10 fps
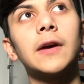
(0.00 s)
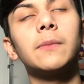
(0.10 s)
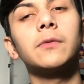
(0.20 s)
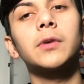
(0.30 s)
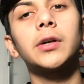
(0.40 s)

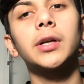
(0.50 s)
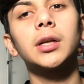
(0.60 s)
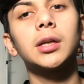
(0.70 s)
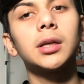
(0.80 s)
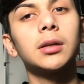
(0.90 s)

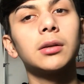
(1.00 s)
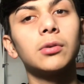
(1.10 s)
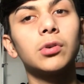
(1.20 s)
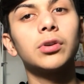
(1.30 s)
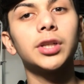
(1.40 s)
February
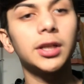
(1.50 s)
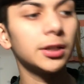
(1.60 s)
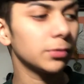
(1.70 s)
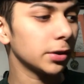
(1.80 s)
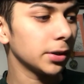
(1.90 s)
or
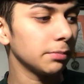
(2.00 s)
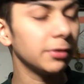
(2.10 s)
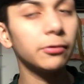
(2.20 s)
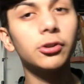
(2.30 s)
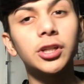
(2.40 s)
January,
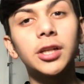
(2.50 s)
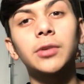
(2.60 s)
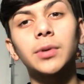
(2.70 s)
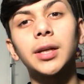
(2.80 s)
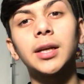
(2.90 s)
before
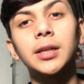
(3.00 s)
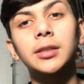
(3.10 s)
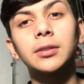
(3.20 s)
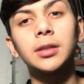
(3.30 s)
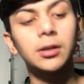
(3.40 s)
January
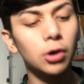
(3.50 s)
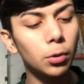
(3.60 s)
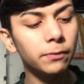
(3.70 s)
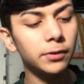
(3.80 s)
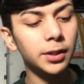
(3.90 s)
ends,
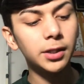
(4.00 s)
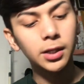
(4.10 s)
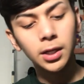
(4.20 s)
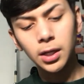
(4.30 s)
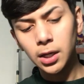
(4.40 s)

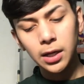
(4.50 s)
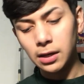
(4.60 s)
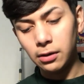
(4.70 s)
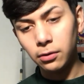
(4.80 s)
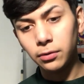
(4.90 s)
hopefully,
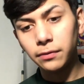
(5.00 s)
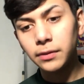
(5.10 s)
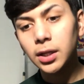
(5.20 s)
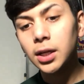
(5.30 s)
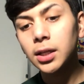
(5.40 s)
or
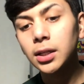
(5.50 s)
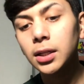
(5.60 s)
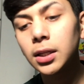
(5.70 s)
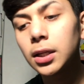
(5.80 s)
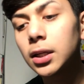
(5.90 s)
if not,
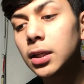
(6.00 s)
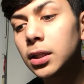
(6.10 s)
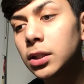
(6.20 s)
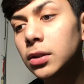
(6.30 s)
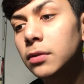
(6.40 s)

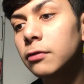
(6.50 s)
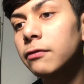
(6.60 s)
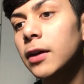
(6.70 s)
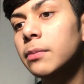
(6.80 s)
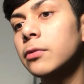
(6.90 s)
in
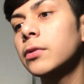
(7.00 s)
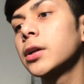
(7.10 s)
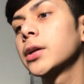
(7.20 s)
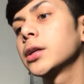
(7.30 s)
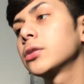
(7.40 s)

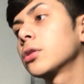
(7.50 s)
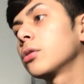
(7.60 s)
February.